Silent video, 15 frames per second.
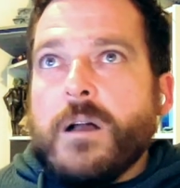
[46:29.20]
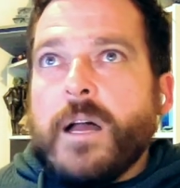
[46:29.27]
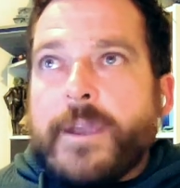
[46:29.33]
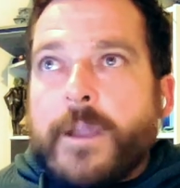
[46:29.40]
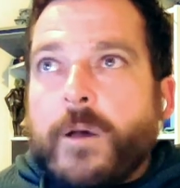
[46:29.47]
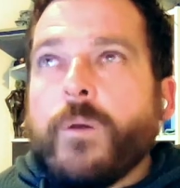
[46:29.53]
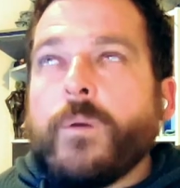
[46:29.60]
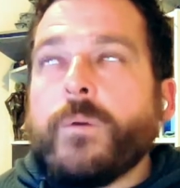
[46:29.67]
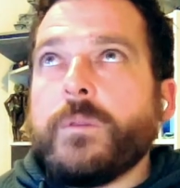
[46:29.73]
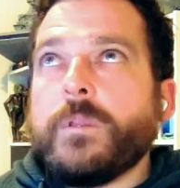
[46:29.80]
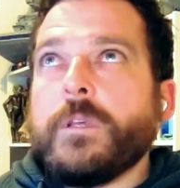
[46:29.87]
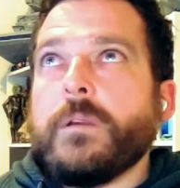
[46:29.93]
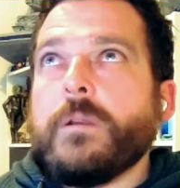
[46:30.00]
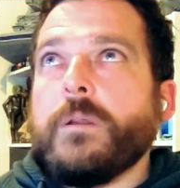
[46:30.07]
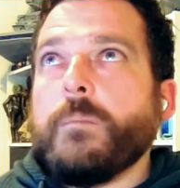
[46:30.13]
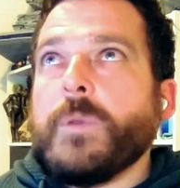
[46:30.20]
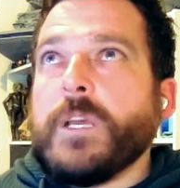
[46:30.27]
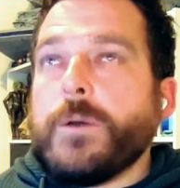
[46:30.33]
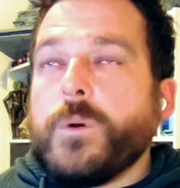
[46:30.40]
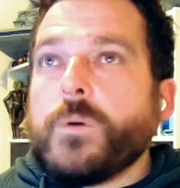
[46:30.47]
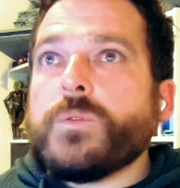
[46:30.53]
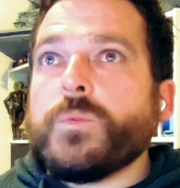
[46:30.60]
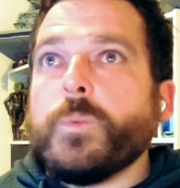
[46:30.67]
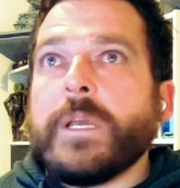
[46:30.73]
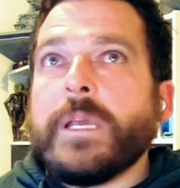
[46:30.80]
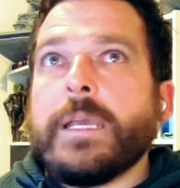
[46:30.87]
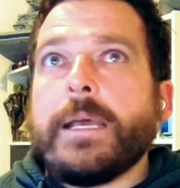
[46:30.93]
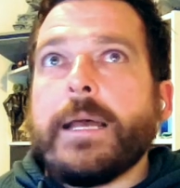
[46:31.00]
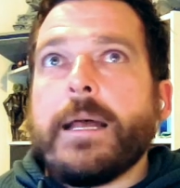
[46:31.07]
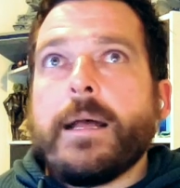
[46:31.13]
know that because
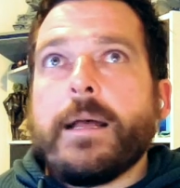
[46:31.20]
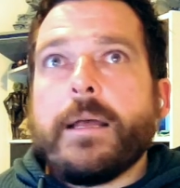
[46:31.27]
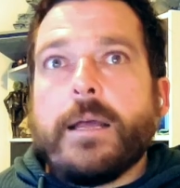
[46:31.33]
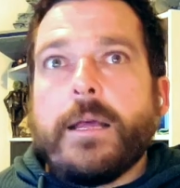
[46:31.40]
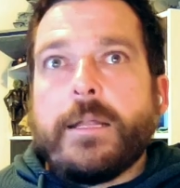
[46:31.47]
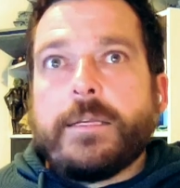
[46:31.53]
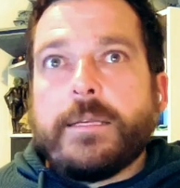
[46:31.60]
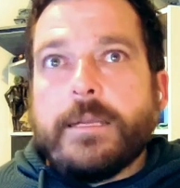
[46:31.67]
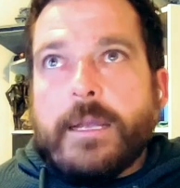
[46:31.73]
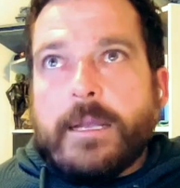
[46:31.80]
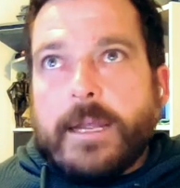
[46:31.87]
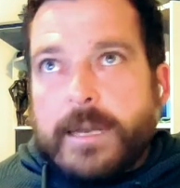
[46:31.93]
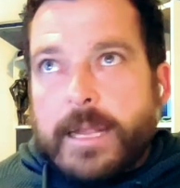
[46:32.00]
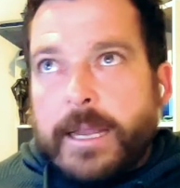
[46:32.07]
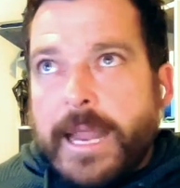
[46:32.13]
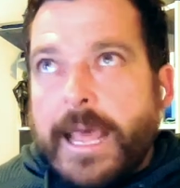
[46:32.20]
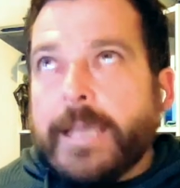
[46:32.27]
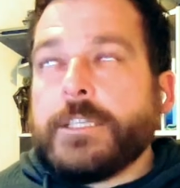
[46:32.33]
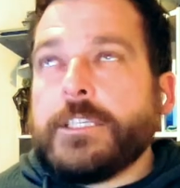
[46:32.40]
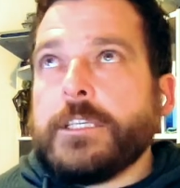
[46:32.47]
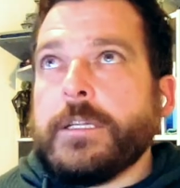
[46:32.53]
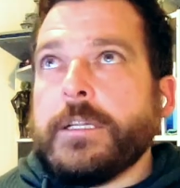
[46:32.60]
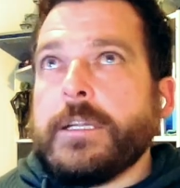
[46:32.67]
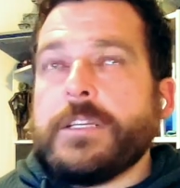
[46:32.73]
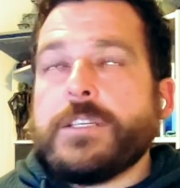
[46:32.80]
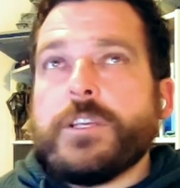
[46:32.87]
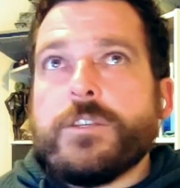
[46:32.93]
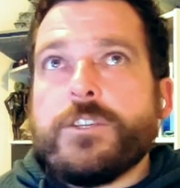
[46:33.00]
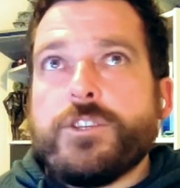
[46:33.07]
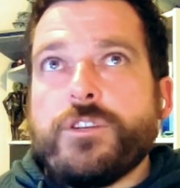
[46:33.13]
we are a nation that is
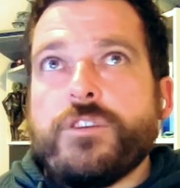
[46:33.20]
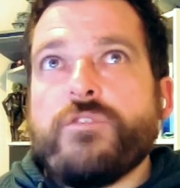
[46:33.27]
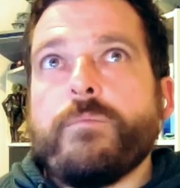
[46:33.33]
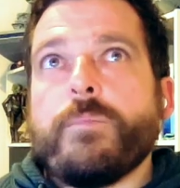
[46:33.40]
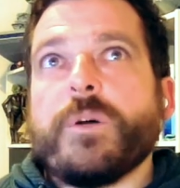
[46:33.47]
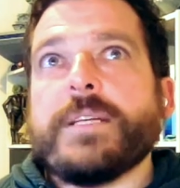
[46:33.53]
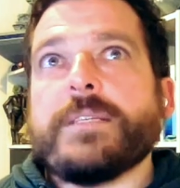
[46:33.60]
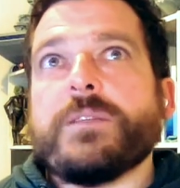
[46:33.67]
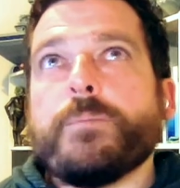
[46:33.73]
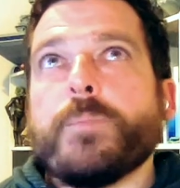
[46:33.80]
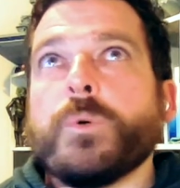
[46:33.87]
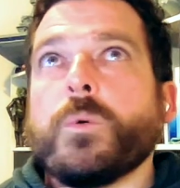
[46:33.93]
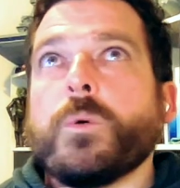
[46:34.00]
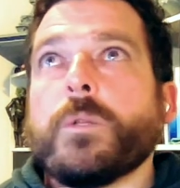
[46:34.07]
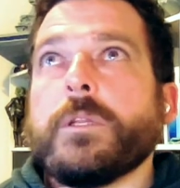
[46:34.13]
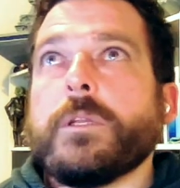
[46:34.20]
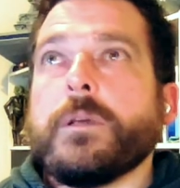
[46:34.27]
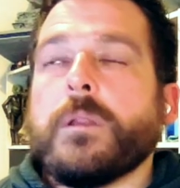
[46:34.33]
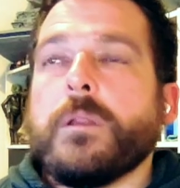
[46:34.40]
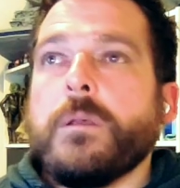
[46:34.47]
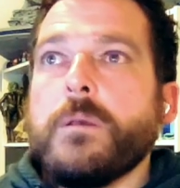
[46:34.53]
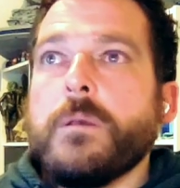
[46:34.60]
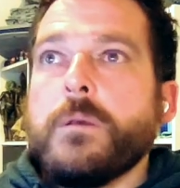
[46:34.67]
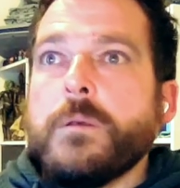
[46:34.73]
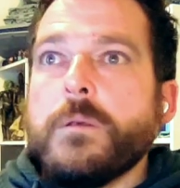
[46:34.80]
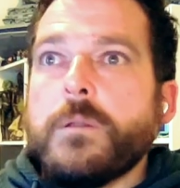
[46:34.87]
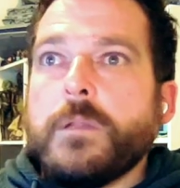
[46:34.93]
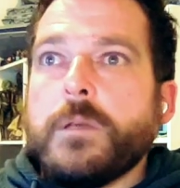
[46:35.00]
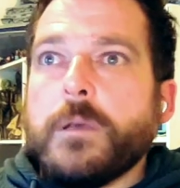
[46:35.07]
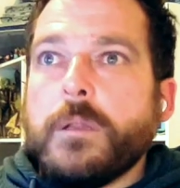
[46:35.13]
consumed by sport, that
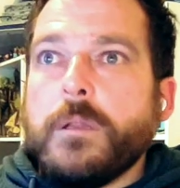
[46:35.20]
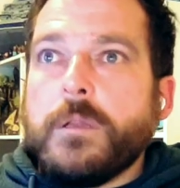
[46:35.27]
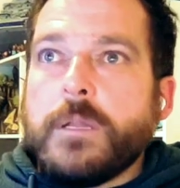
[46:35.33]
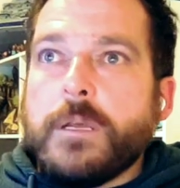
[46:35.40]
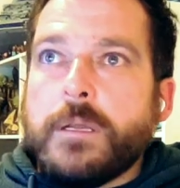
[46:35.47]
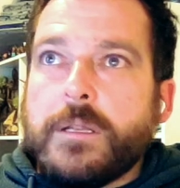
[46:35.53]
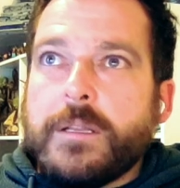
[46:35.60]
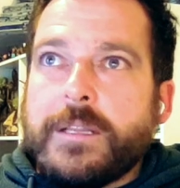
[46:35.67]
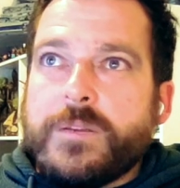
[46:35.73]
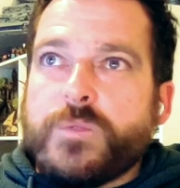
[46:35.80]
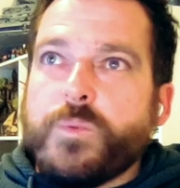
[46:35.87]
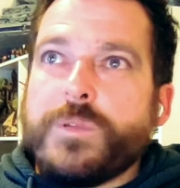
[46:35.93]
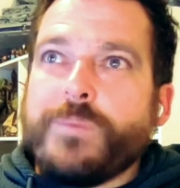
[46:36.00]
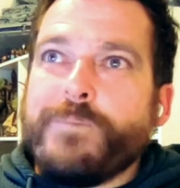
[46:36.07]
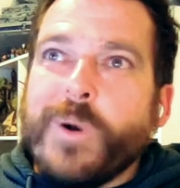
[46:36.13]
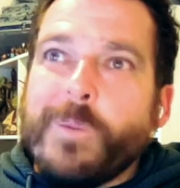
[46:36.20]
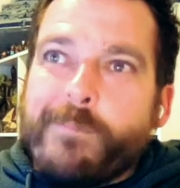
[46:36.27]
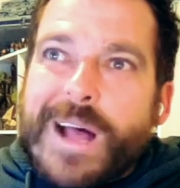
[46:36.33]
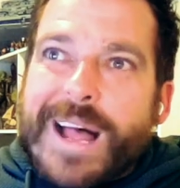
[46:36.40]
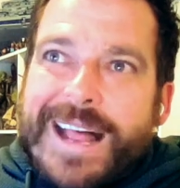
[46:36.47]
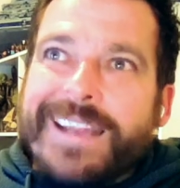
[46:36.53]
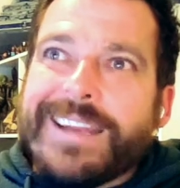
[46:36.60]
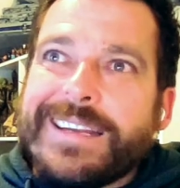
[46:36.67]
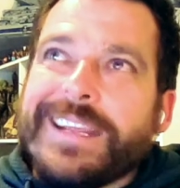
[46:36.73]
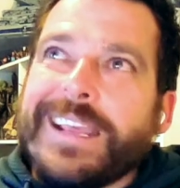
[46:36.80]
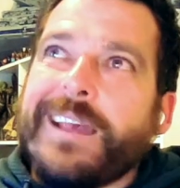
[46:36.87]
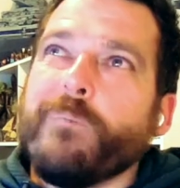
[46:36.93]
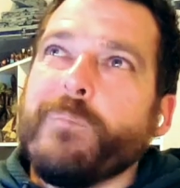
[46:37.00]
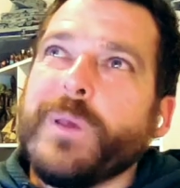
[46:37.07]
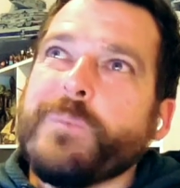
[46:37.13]
this was bombarded
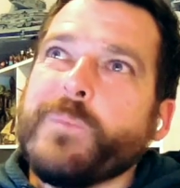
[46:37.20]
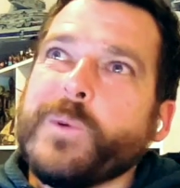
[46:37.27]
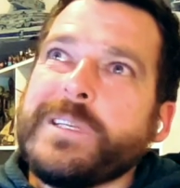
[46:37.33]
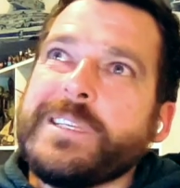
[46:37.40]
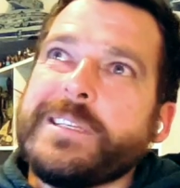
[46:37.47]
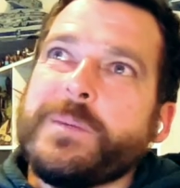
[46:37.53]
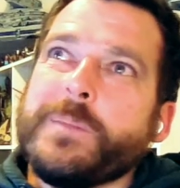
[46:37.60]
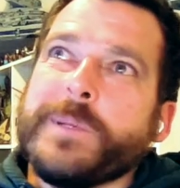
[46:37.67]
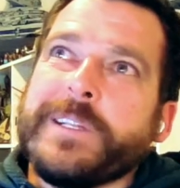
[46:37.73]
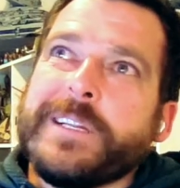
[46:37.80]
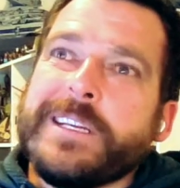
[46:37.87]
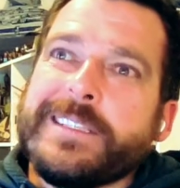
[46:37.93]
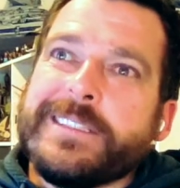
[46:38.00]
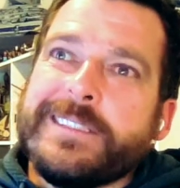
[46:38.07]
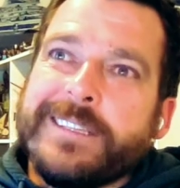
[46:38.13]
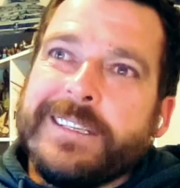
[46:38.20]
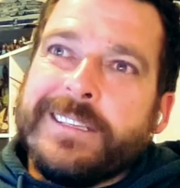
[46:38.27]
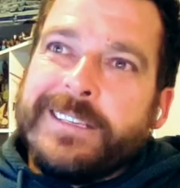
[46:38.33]
down people with disabilities